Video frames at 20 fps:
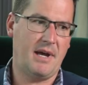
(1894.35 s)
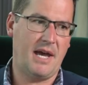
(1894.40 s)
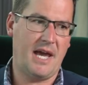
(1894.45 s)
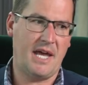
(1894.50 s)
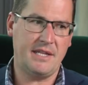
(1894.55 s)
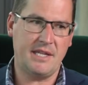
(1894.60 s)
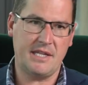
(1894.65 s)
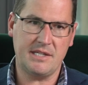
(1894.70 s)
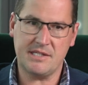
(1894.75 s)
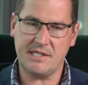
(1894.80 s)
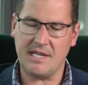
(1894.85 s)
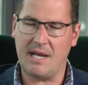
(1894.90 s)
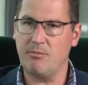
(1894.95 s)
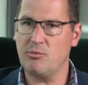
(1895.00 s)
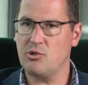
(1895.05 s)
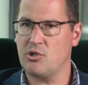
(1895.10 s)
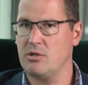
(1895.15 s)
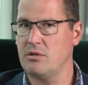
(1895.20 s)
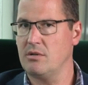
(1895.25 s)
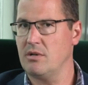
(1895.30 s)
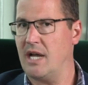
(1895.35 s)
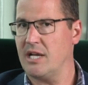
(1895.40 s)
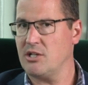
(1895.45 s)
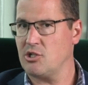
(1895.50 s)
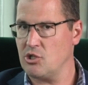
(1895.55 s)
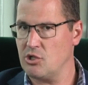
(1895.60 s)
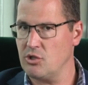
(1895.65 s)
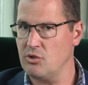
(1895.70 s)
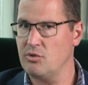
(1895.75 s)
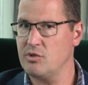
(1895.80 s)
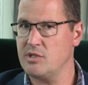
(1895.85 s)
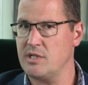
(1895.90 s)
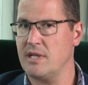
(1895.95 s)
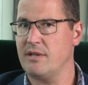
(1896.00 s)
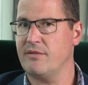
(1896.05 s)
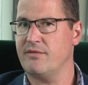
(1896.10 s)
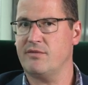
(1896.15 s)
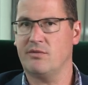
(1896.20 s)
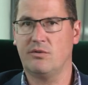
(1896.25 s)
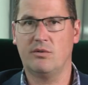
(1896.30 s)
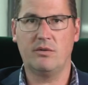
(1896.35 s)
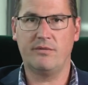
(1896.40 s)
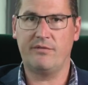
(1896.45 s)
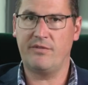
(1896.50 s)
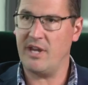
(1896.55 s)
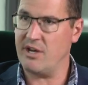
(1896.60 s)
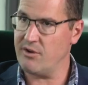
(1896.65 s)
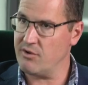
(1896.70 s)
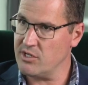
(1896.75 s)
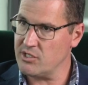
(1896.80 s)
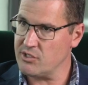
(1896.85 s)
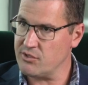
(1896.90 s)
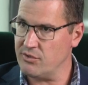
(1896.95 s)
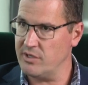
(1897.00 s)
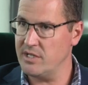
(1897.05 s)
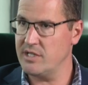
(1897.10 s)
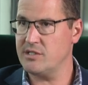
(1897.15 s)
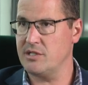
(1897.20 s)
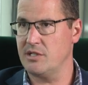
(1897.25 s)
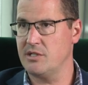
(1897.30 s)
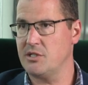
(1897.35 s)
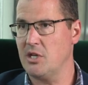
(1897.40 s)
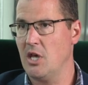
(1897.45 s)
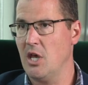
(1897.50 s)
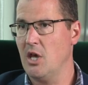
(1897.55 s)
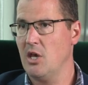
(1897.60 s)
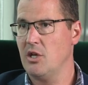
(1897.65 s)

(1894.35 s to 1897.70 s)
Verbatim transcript: and then some are choosing for various reasons